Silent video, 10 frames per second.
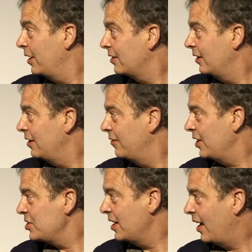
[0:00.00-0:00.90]
political
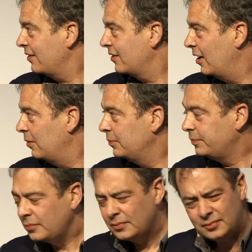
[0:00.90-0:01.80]
innovation has come.
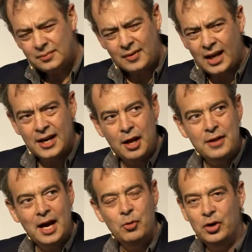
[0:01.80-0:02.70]
I don't
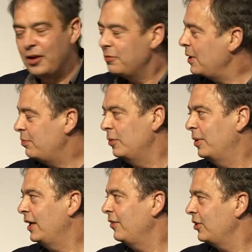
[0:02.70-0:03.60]
think I'm one of those people who
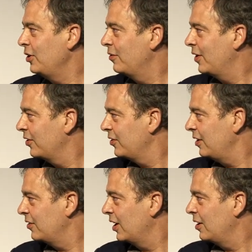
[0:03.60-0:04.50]
believes that
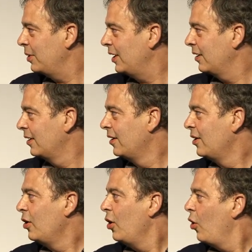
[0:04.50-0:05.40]
universities are going to be
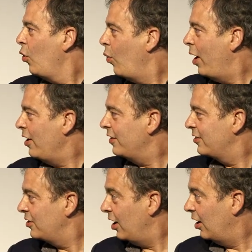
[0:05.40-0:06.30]
where it
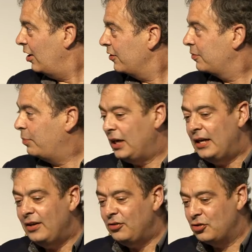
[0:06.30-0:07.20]
starts, but
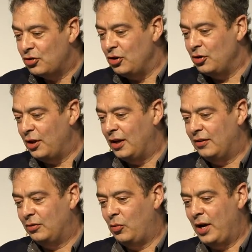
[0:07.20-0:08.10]
it is true
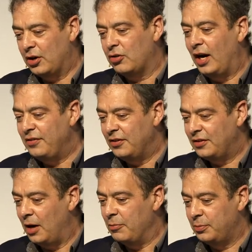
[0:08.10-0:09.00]
that when a crisis
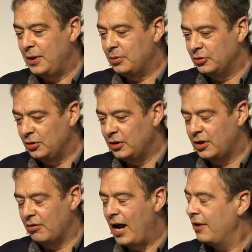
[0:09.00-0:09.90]
comes, people do
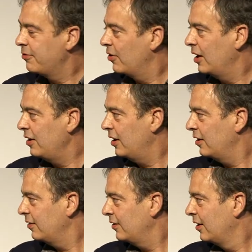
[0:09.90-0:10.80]
look around for
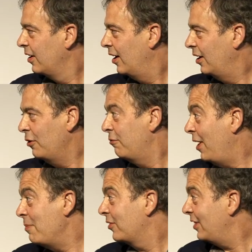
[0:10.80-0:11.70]
ideas. Uh, you know,
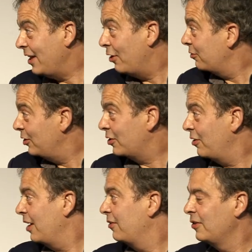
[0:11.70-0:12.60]
famously, they often look
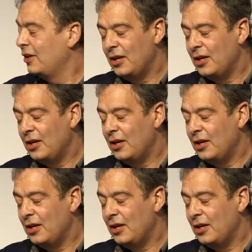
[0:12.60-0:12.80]
around